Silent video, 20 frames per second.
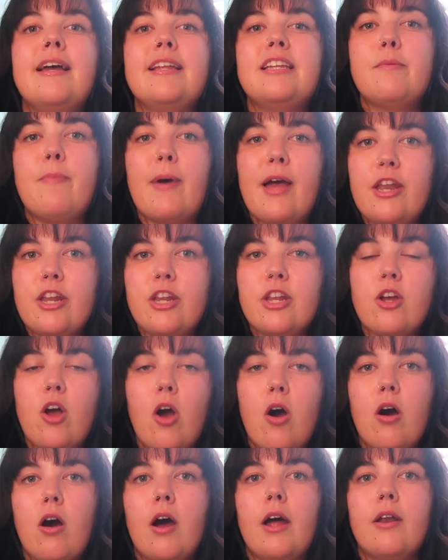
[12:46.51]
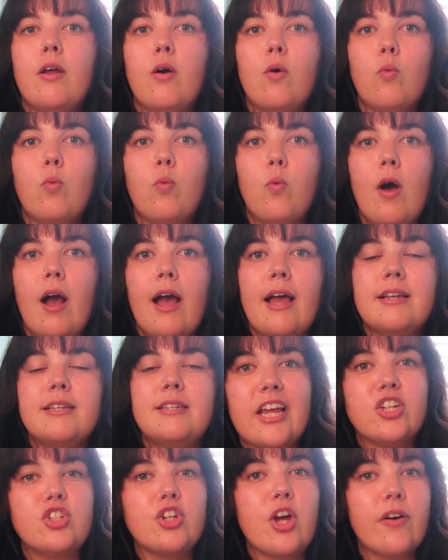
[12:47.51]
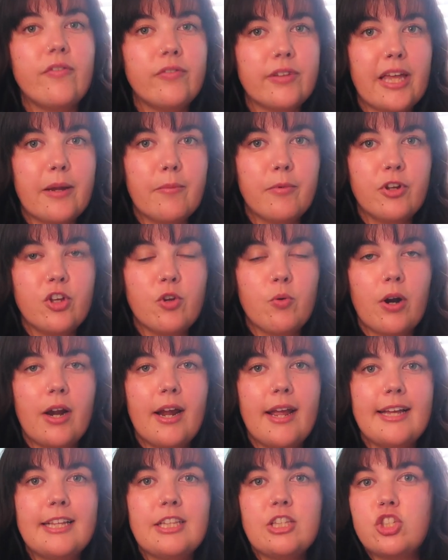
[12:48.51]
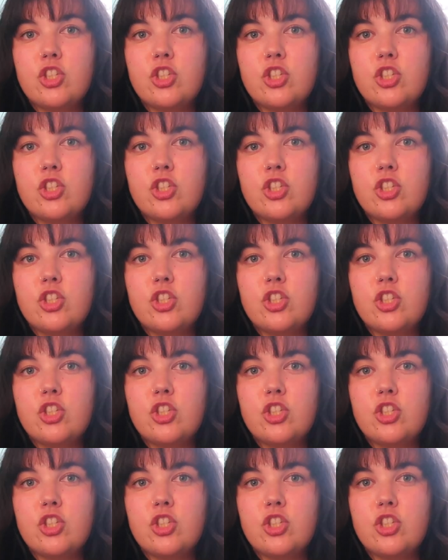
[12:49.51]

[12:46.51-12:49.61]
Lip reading: depending on what stage of labor you are in?